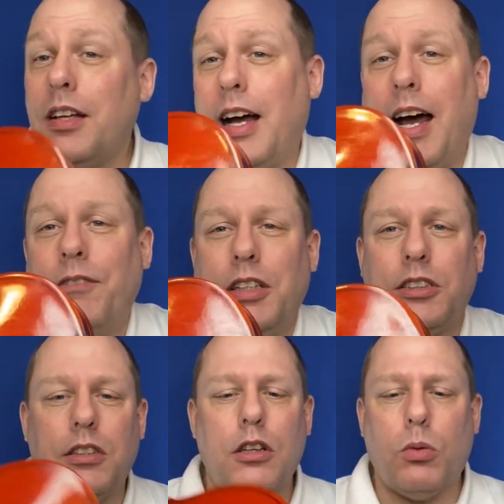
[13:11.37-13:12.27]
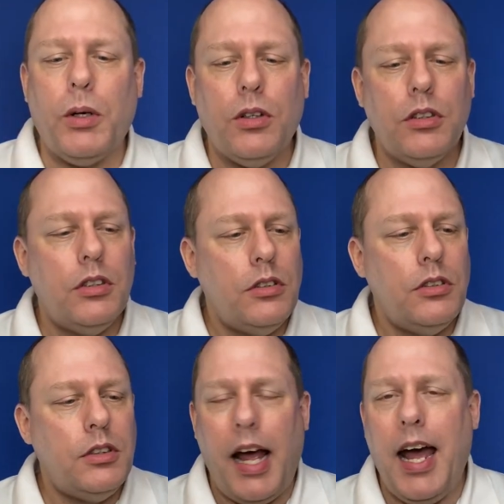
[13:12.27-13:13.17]
I'm just thrilled
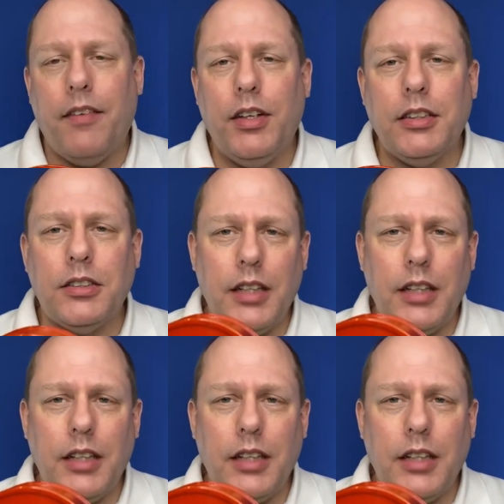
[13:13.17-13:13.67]
to have this